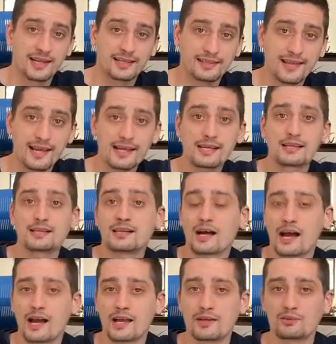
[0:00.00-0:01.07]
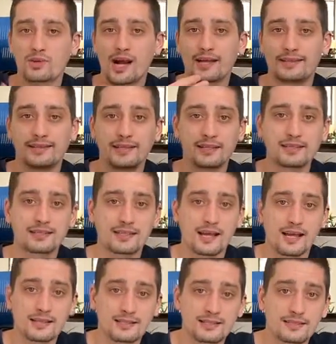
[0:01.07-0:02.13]
I take. I write things
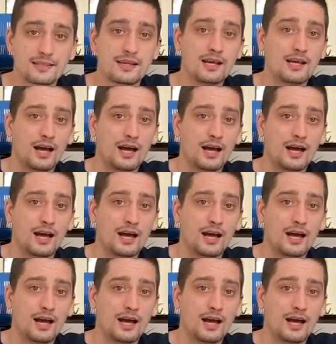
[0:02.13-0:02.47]
as